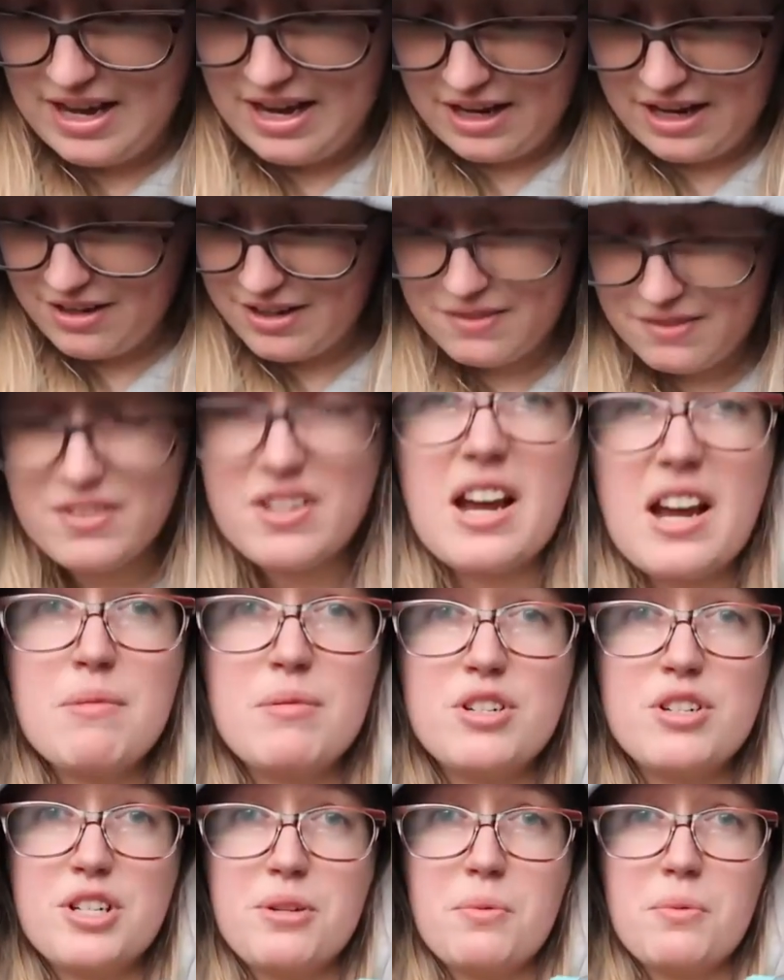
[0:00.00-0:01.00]
I don't even know how
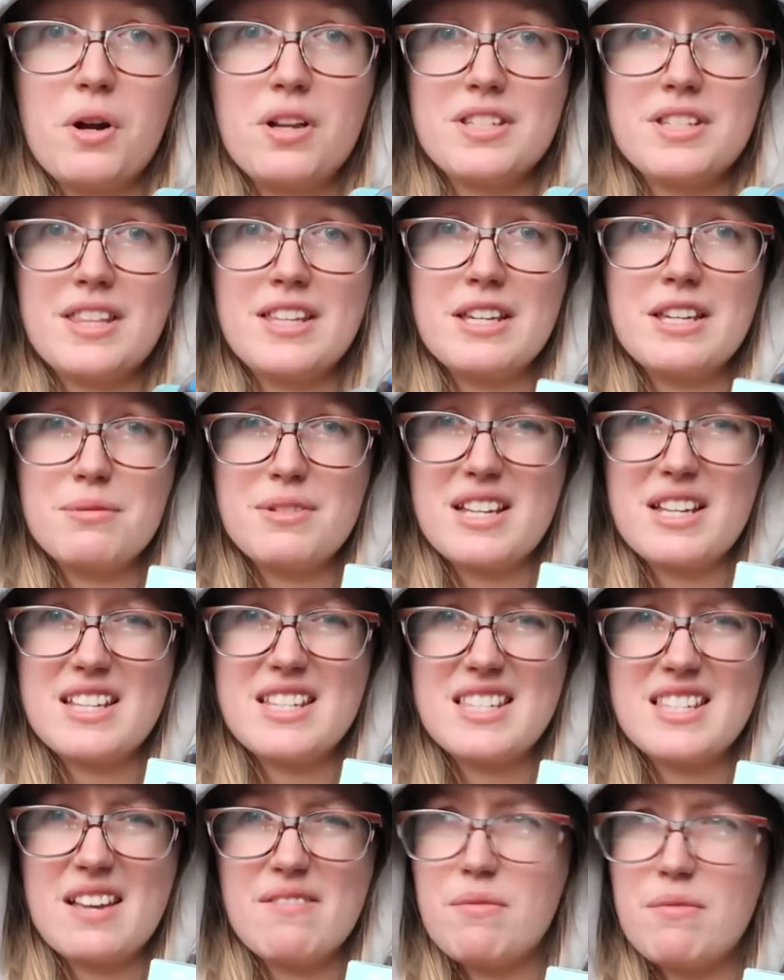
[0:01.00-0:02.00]
much it was. I think it was like
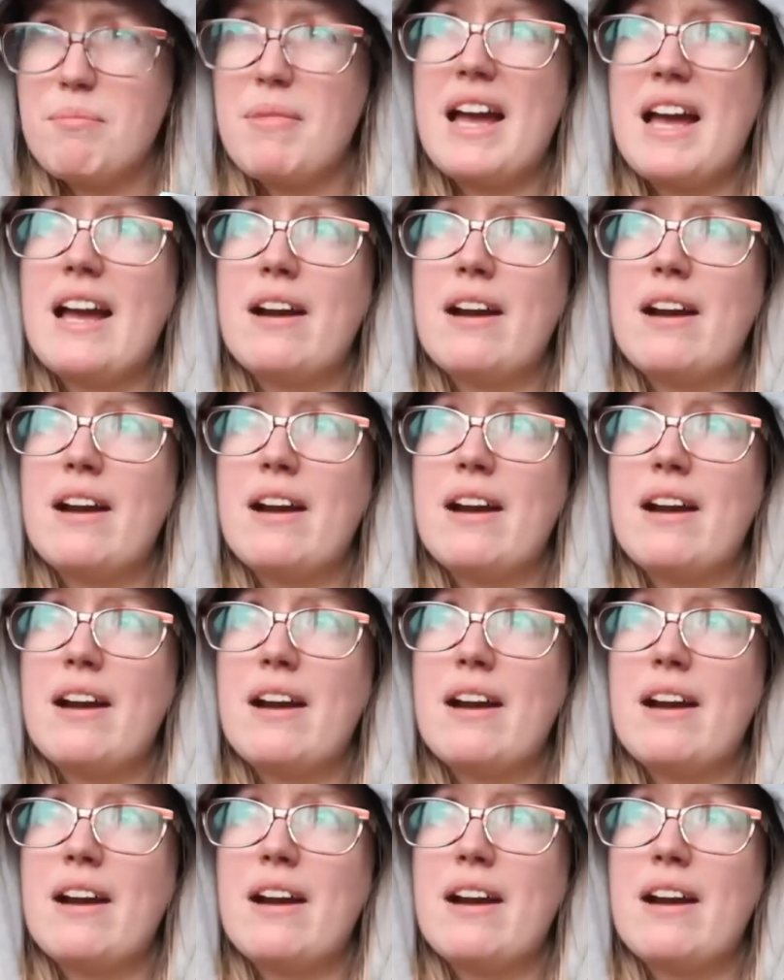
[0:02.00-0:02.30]
£7.